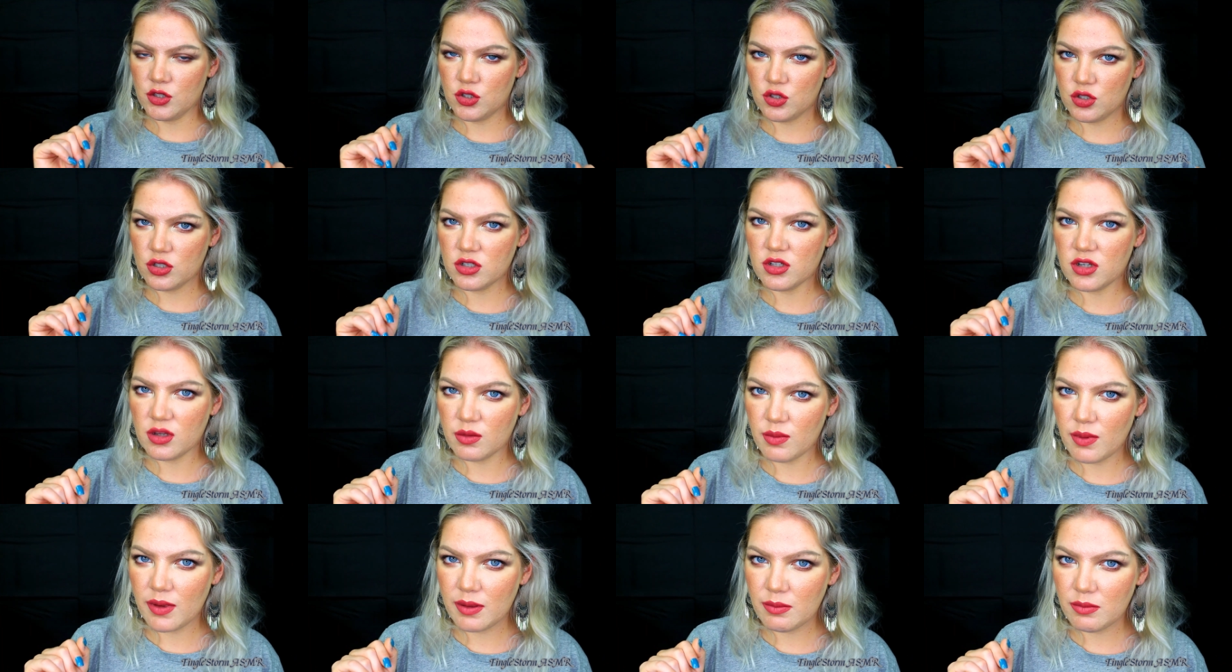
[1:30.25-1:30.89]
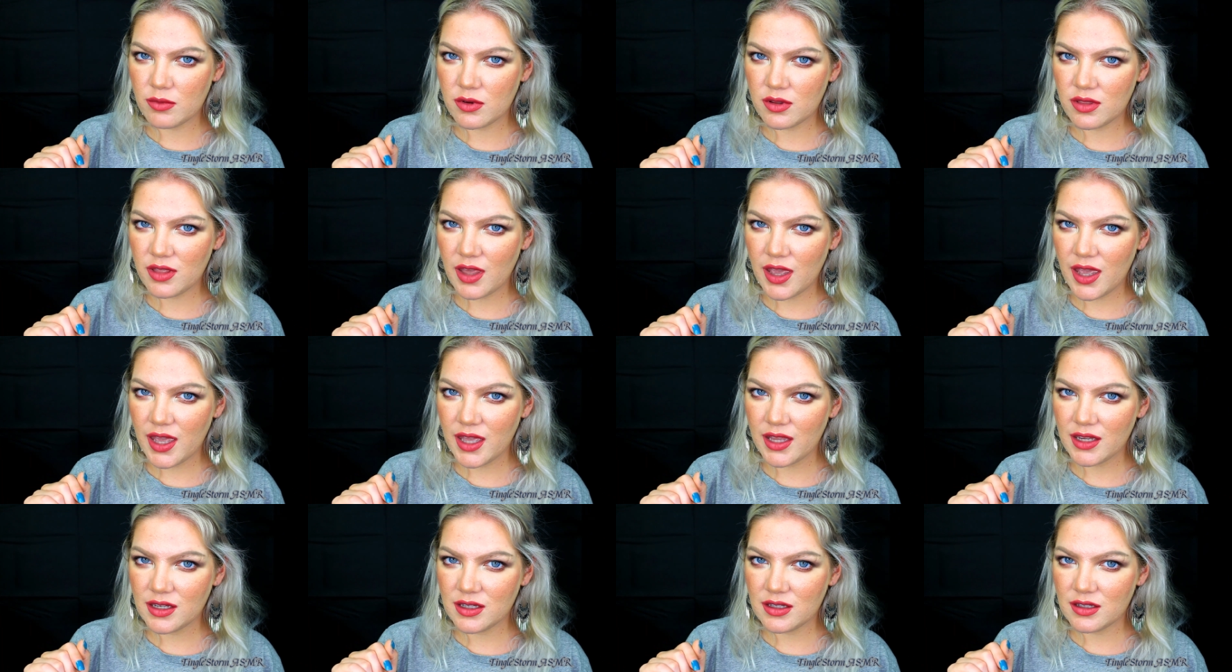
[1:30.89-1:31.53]
Do you remember
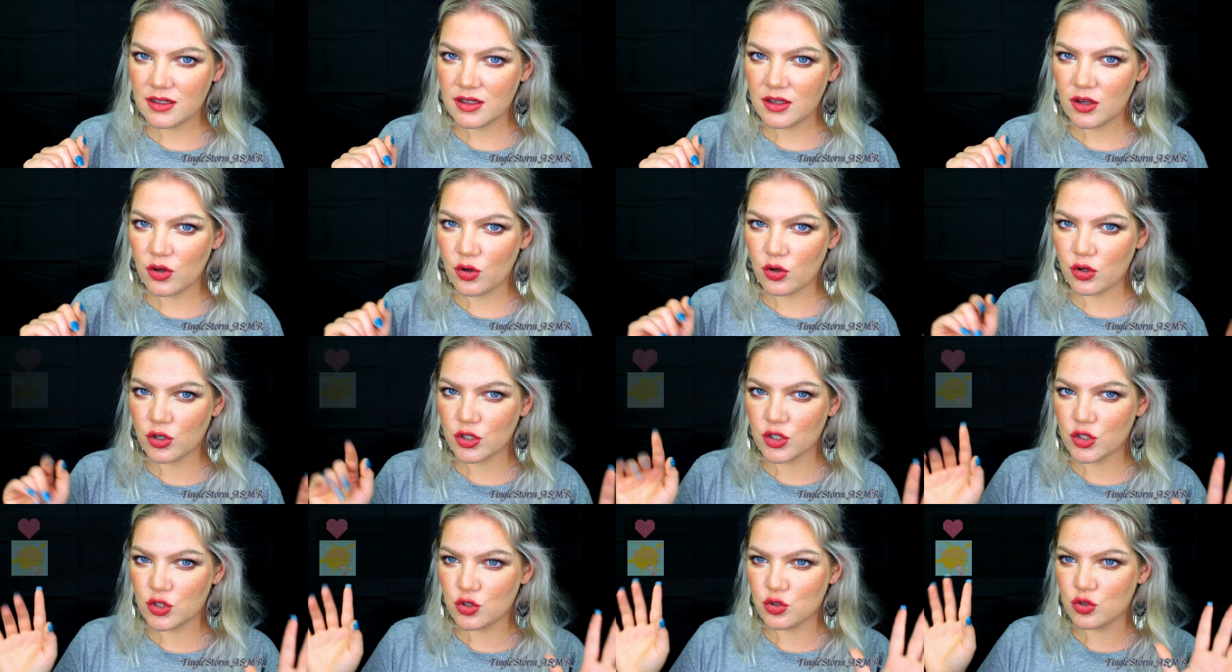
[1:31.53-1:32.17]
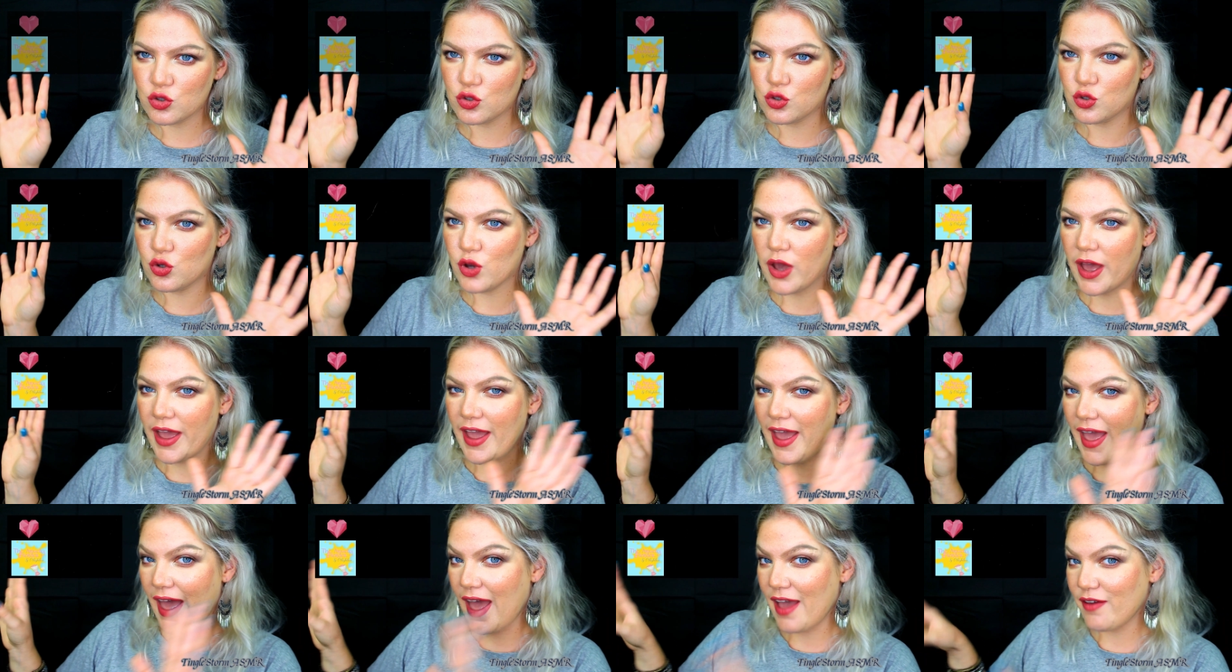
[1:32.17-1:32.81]
that? Or do
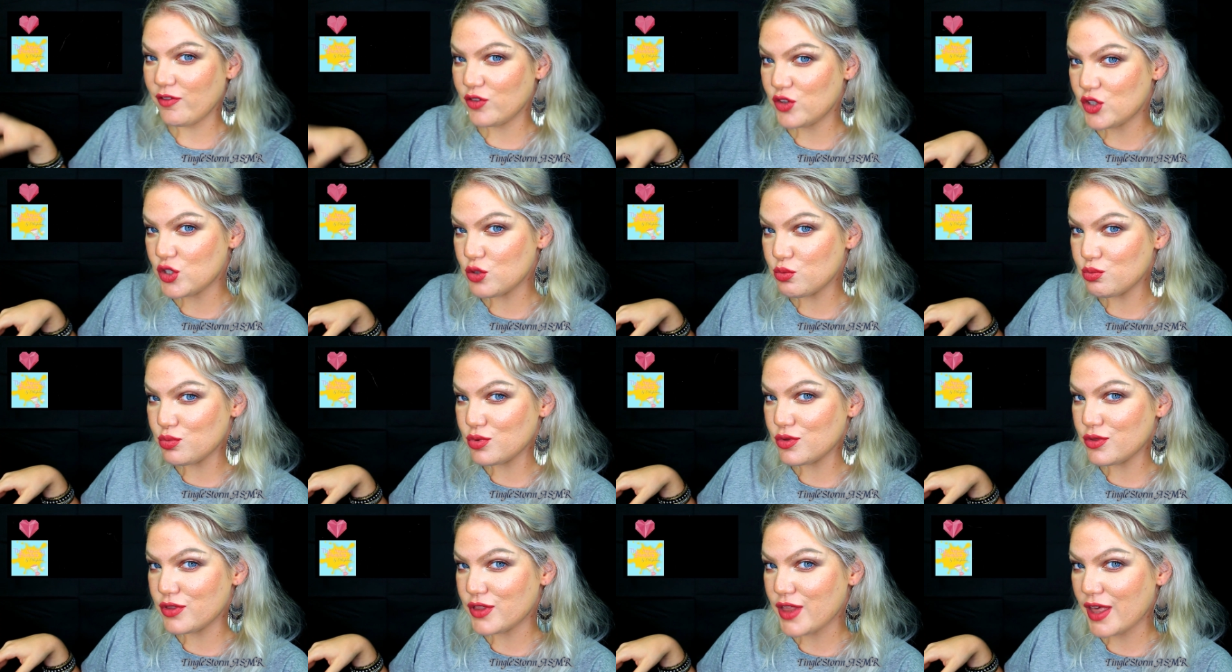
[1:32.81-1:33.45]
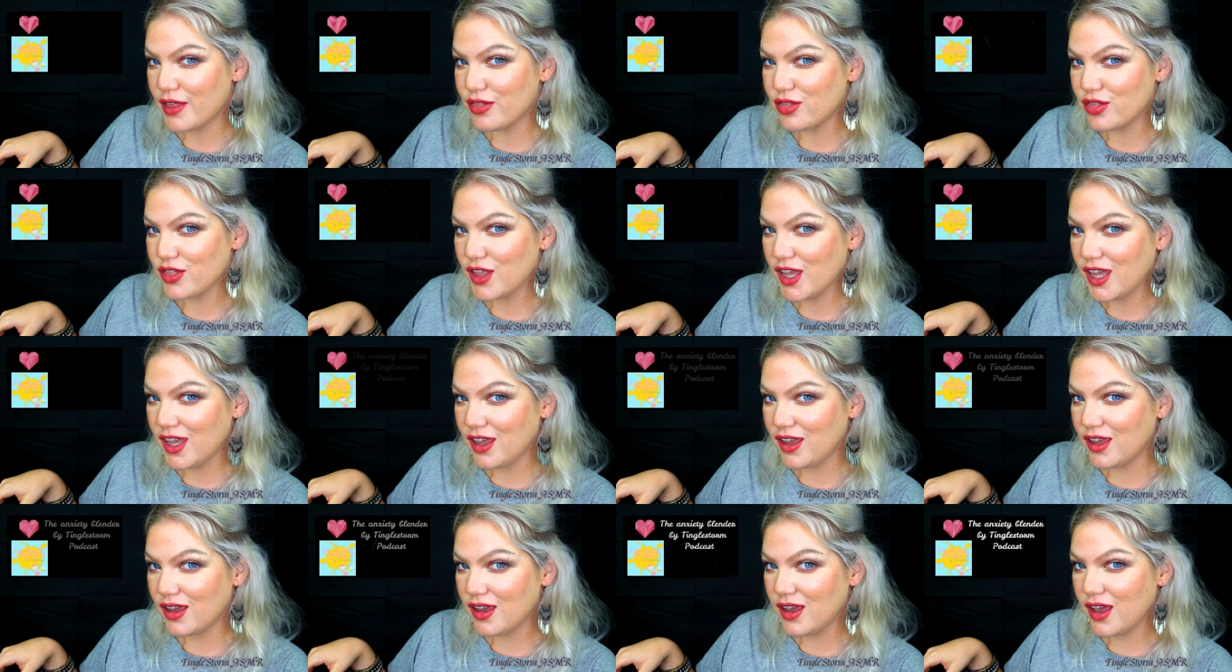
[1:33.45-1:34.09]
I have to put that
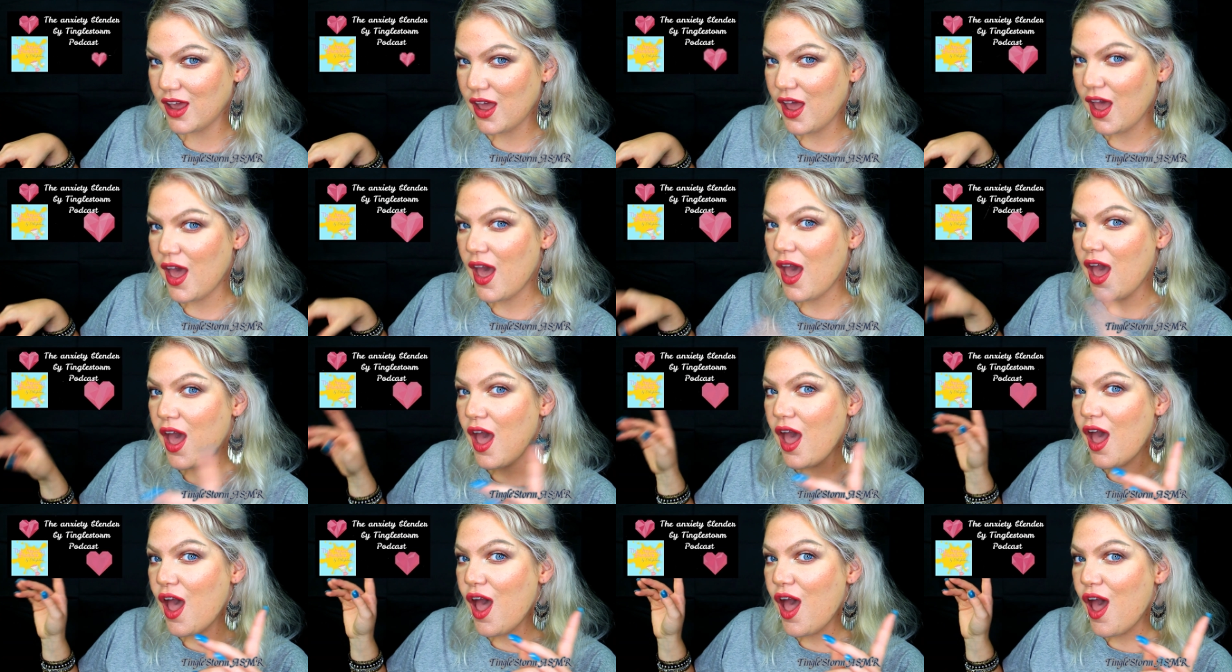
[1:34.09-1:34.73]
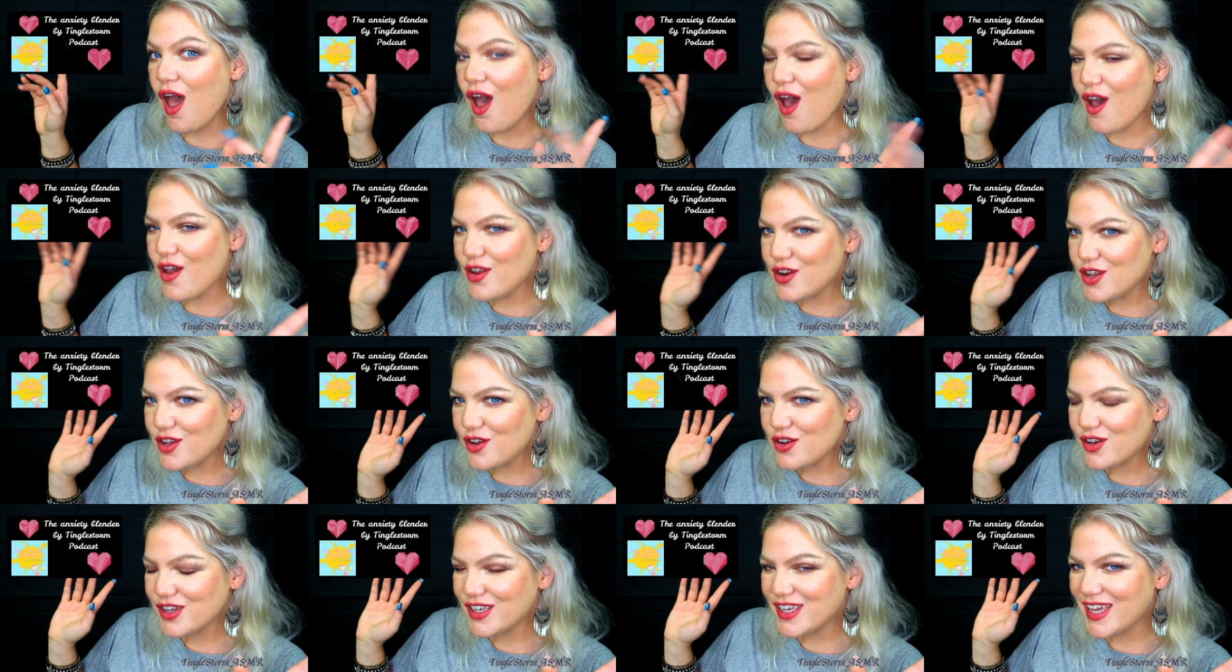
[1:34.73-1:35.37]
thing on
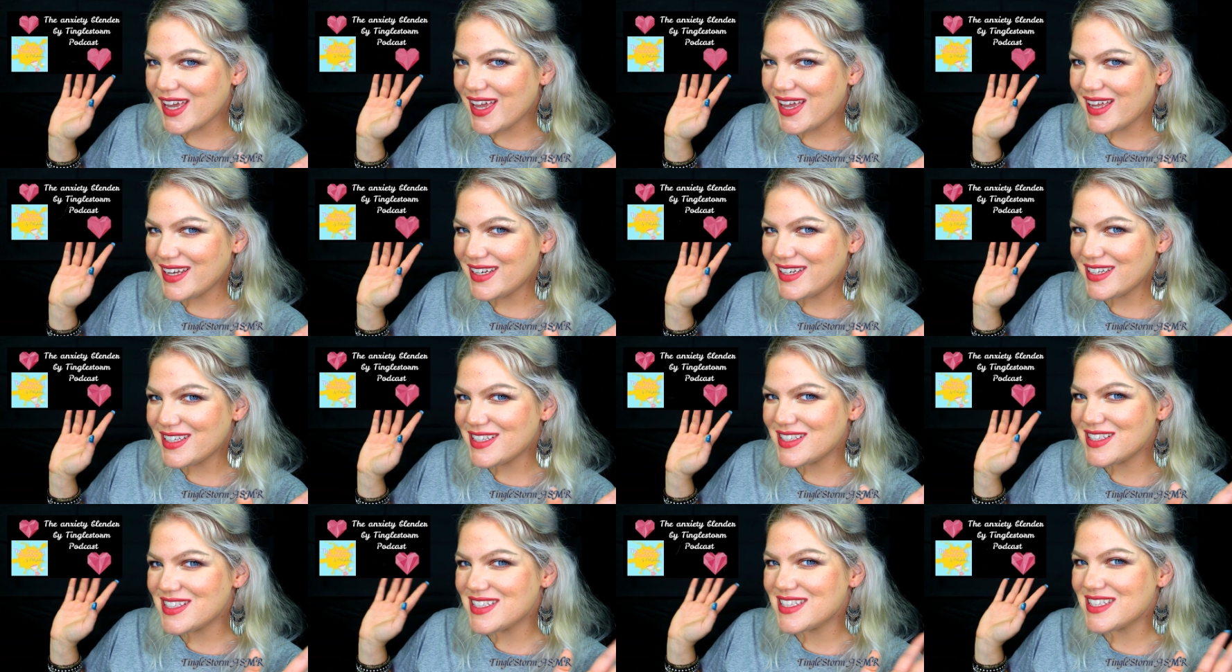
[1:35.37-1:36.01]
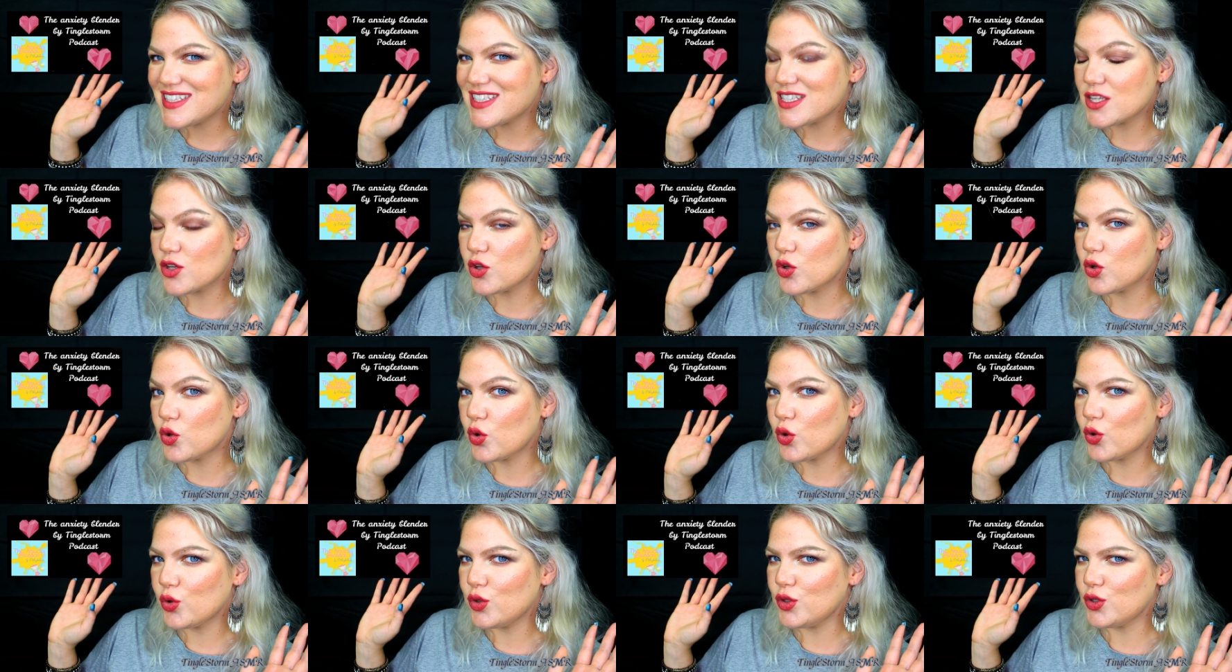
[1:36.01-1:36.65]
you again so
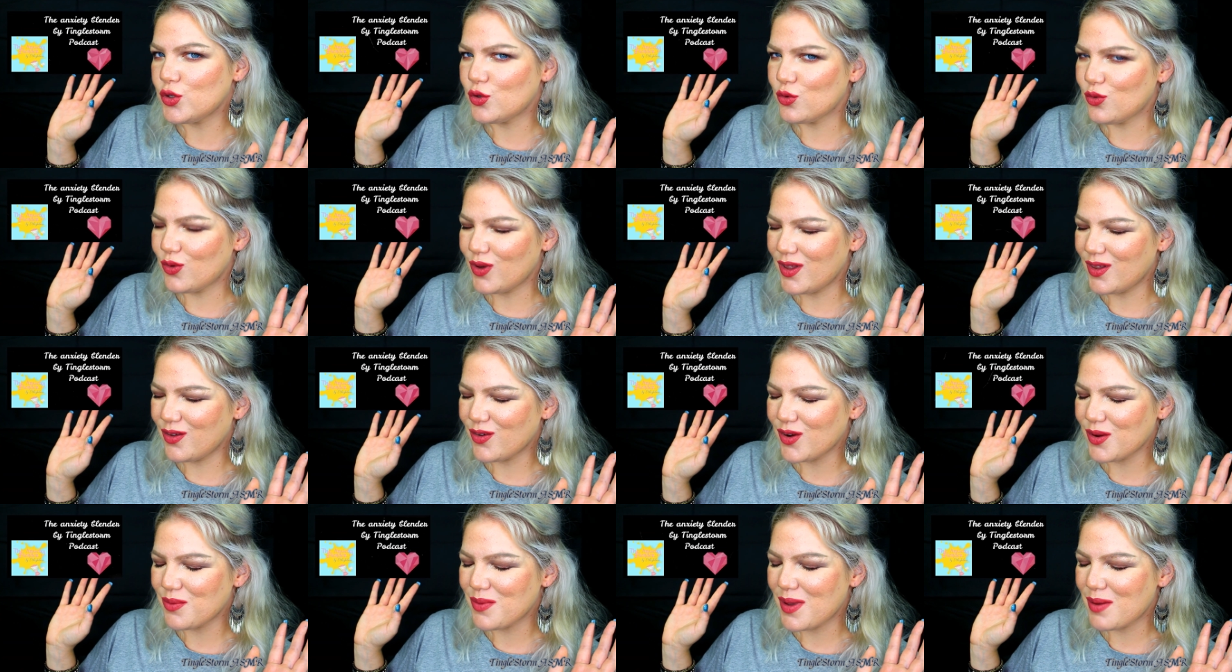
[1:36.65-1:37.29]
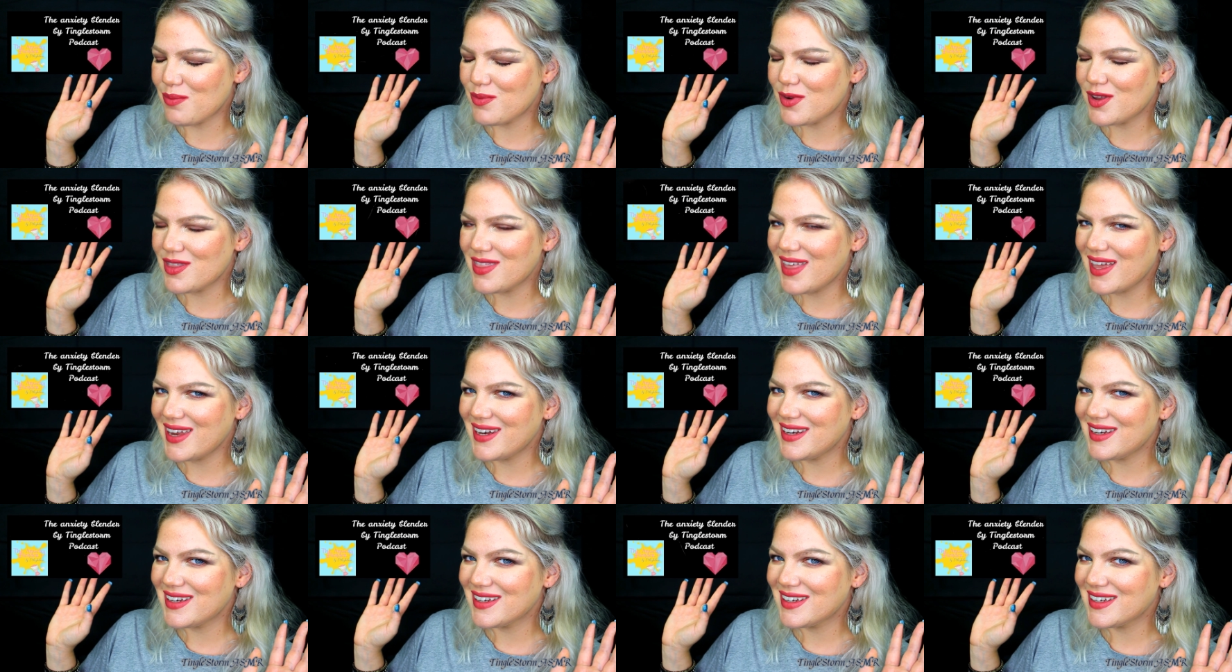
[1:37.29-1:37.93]
you will remember
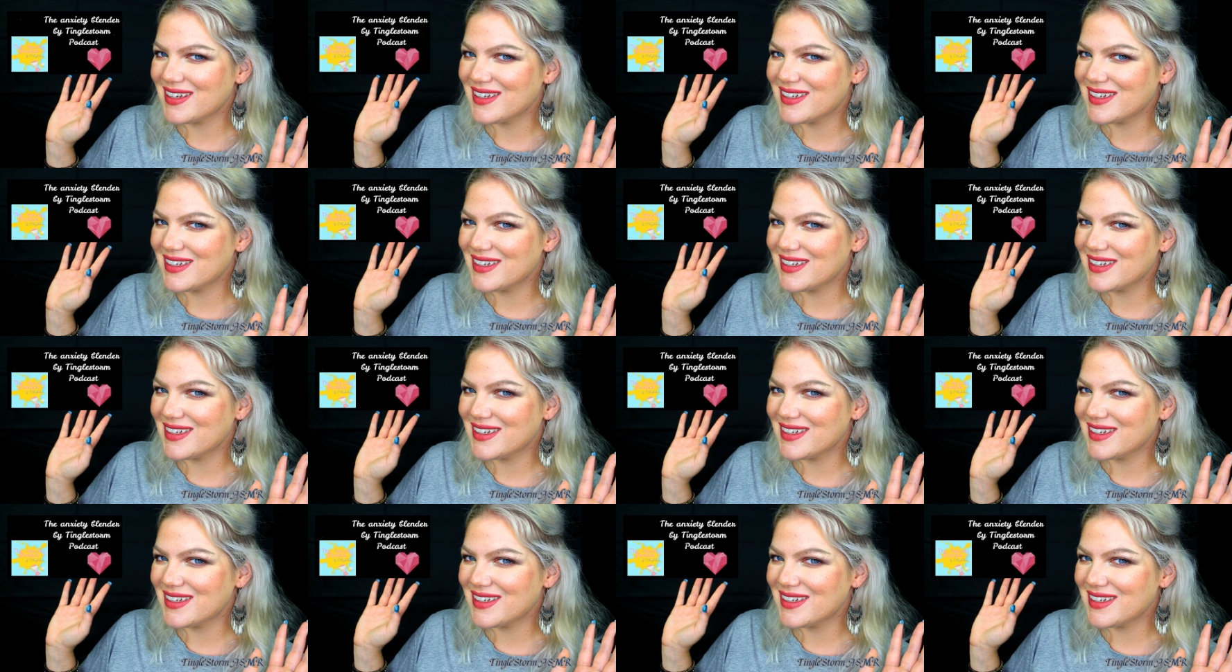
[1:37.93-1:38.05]
that?